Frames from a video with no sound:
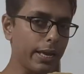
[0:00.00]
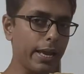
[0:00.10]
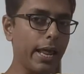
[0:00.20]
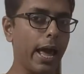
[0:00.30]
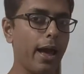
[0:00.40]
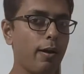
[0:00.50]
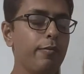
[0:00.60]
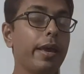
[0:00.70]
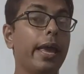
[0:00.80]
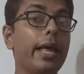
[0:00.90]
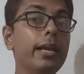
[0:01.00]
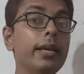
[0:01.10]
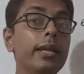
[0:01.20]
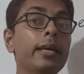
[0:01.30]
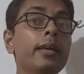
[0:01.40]
can have
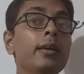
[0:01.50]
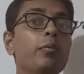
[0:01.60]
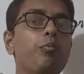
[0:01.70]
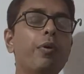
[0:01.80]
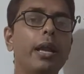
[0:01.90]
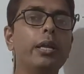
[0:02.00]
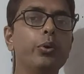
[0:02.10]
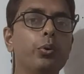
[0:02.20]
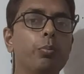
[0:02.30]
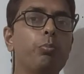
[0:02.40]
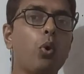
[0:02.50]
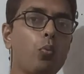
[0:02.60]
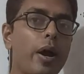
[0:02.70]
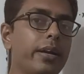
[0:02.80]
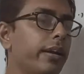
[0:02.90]
any value
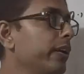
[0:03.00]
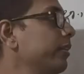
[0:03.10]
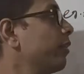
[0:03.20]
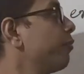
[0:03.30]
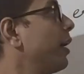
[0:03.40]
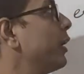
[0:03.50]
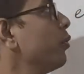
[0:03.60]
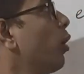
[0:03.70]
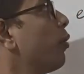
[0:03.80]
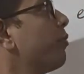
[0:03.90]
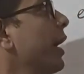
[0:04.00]
provided the value of